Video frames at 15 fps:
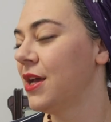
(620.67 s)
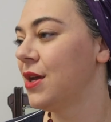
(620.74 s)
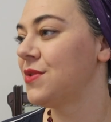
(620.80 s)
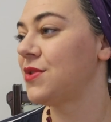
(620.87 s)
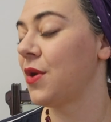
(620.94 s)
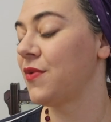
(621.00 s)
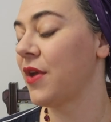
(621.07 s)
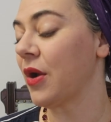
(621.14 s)

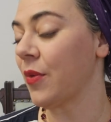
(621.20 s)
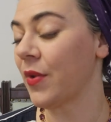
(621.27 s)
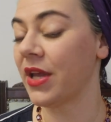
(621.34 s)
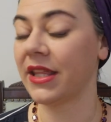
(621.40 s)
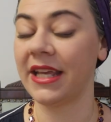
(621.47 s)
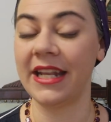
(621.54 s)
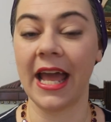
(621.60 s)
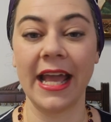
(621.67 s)
So they're
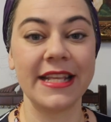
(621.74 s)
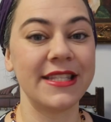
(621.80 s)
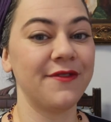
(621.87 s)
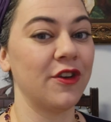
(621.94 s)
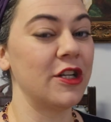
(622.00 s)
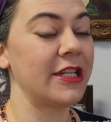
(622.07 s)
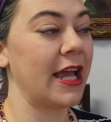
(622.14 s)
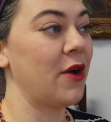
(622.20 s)
really nice
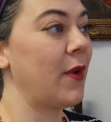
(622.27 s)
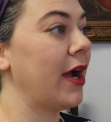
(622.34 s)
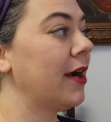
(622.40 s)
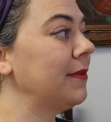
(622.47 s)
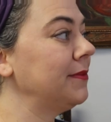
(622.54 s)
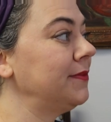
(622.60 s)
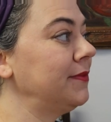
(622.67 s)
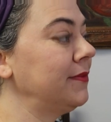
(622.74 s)
for day
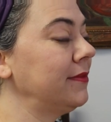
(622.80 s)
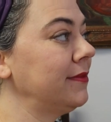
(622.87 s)
wear.